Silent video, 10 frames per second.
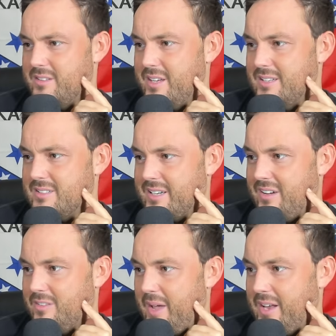things. Like
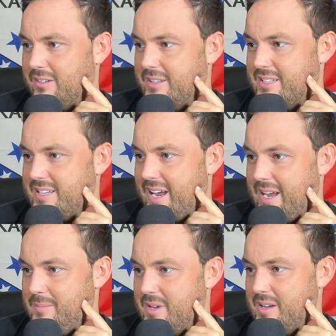Caleb Battle in this
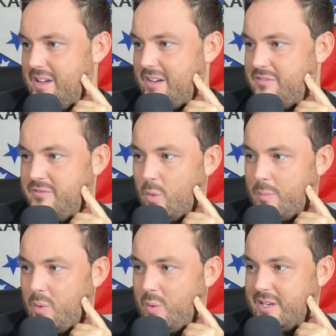game had four
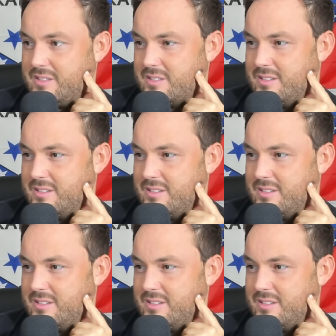points.